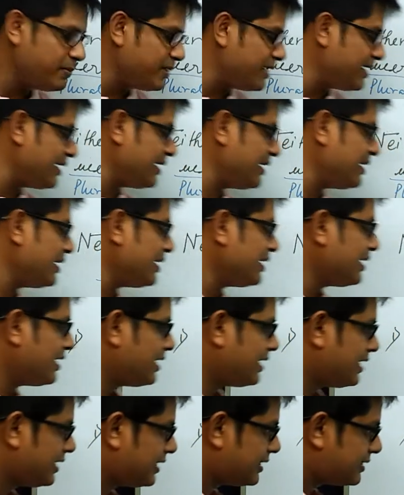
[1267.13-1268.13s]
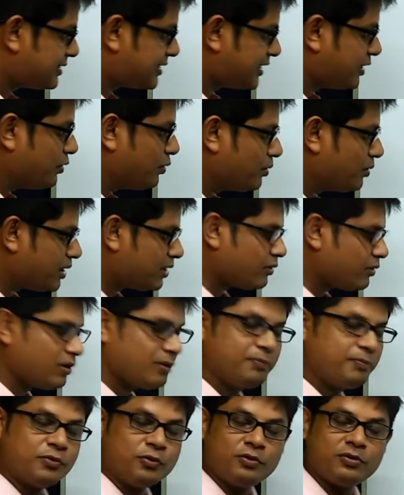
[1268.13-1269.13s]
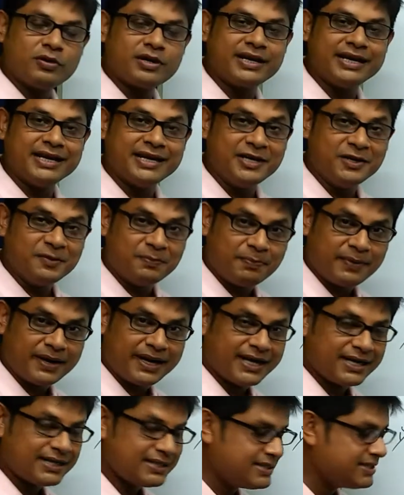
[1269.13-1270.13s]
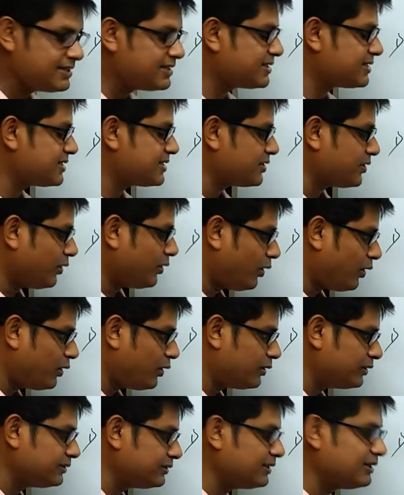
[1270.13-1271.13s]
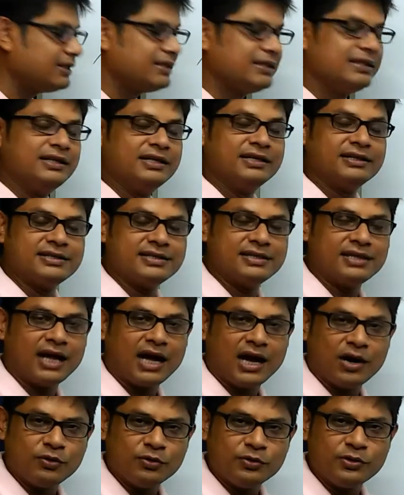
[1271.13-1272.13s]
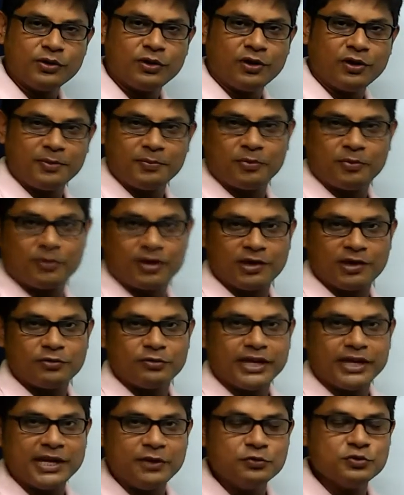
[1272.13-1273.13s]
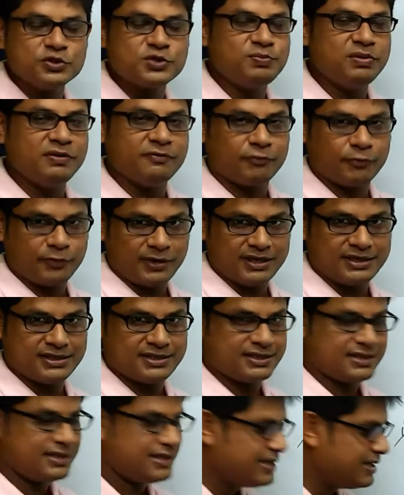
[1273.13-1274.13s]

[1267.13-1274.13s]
be singular or plural. It depends on the noun or pronoun used before it.